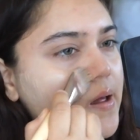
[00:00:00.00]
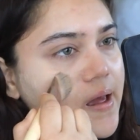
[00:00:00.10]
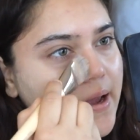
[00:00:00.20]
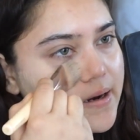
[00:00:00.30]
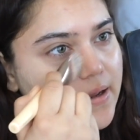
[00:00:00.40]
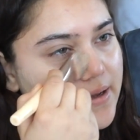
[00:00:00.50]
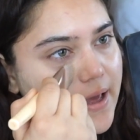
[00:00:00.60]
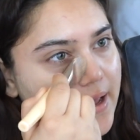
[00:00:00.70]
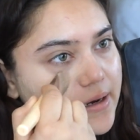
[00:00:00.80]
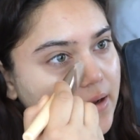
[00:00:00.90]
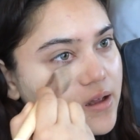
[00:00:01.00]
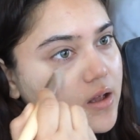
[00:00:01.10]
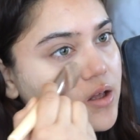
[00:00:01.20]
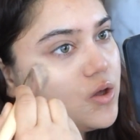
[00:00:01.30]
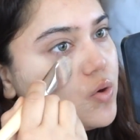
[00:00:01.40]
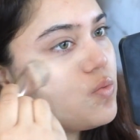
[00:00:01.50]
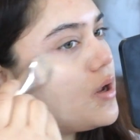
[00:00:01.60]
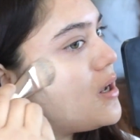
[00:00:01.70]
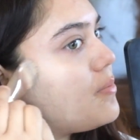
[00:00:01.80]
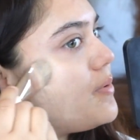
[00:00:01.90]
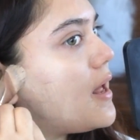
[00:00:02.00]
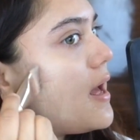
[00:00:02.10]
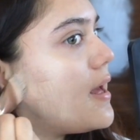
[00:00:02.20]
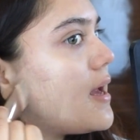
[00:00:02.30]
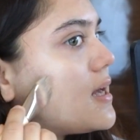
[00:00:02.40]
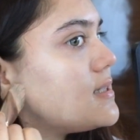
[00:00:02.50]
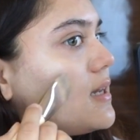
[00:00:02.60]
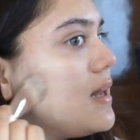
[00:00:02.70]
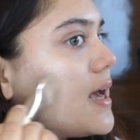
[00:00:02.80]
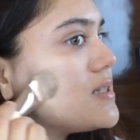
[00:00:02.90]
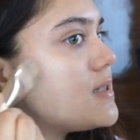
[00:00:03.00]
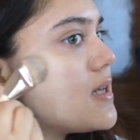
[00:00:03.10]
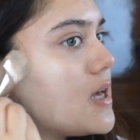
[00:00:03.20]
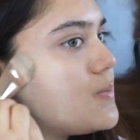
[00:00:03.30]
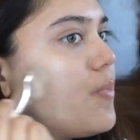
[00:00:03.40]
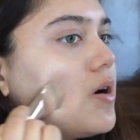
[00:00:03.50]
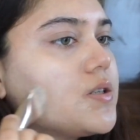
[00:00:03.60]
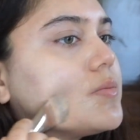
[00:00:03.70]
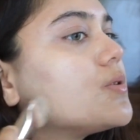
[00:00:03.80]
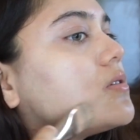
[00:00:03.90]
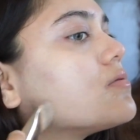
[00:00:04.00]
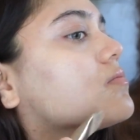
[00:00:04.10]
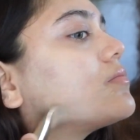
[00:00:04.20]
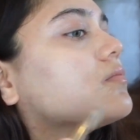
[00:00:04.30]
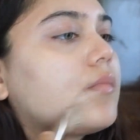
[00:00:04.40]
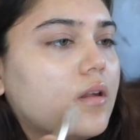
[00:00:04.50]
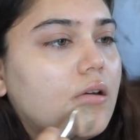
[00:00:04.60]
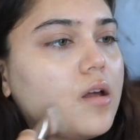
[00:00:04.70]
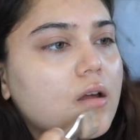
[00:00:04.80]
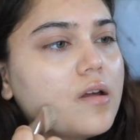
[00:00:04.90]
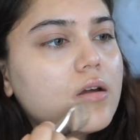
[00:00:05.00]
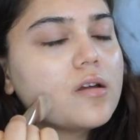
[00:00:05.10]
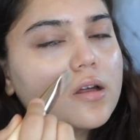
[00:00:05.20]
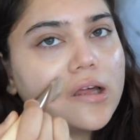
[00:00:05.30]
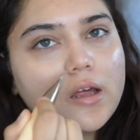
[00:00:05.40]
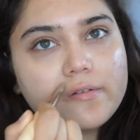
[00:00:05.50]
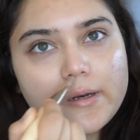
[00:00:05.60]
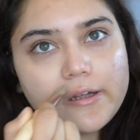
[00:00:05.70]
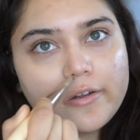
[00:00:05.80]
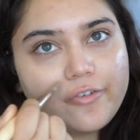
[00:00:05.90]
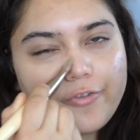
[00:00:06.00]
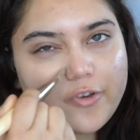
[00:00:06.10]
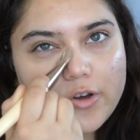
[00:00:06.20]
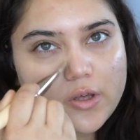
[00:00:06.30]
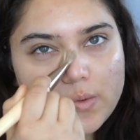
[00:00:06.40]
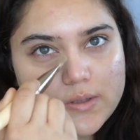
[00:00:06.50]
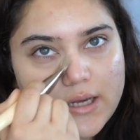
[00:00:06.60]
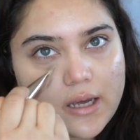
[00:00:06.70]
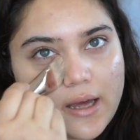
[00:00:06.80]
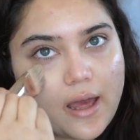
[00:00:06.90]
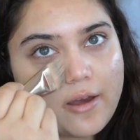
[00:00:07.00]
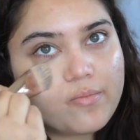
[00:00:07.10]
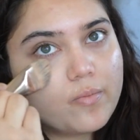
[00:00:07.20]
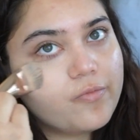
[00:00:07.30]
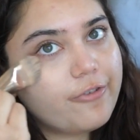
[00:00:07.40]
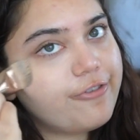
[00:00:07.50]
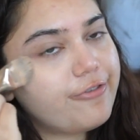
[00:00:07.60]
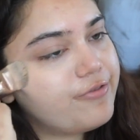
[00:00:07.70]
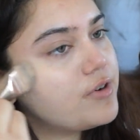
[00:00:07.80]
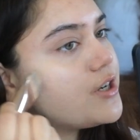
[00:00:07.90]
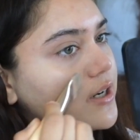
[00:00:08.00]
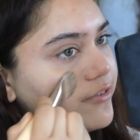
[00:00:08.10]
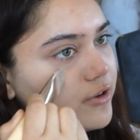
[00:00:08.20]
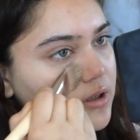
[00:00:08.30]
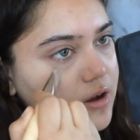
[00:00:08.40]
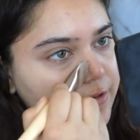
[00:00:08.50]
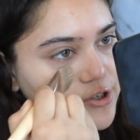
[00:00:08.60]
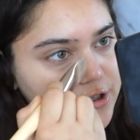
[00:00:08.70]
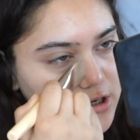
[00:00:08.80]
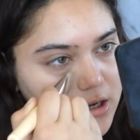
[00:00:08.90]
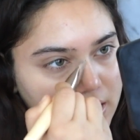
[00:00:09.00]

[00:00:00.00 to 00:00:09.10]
And again, you want to apply as less as possible. Even if you're using a really full coverage